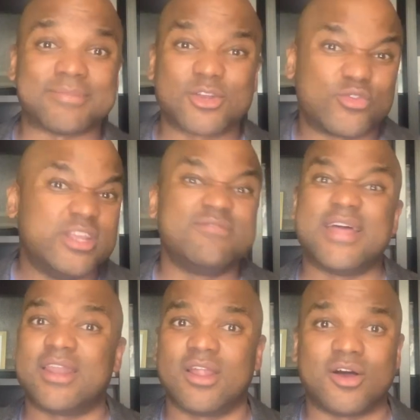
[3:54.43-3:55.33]
I grieve
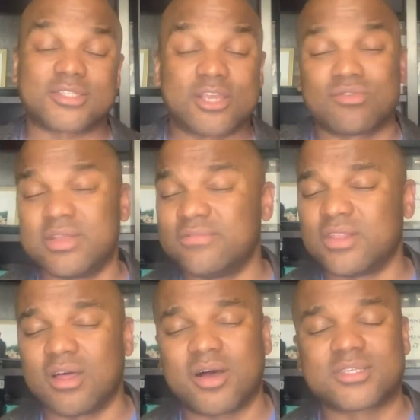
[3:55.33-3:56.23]
that loss. I grieve the
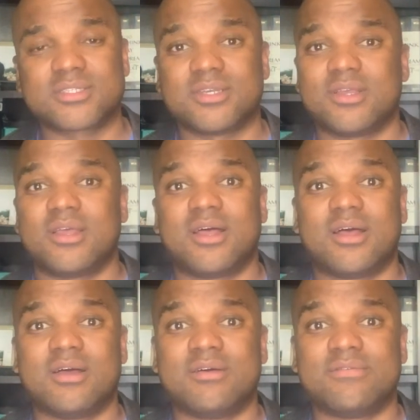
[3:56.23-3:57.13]
loss
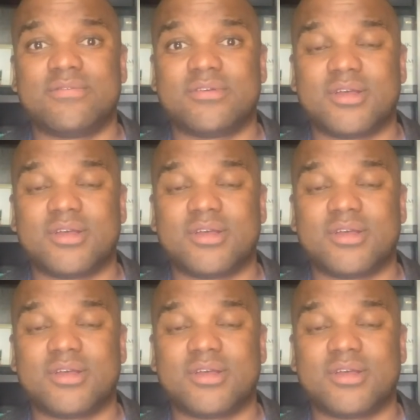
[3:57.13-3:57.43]
of,